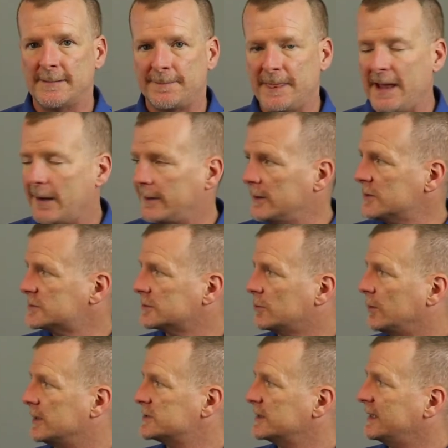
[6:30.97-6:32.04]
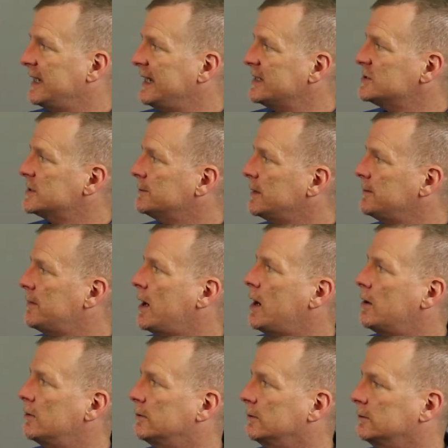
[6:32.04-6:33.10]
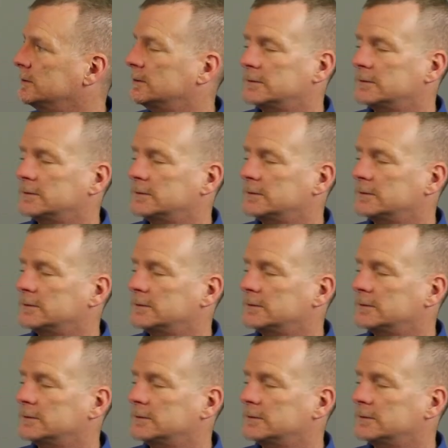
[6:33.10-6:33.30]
Now, here's the question. Can Jimmy mow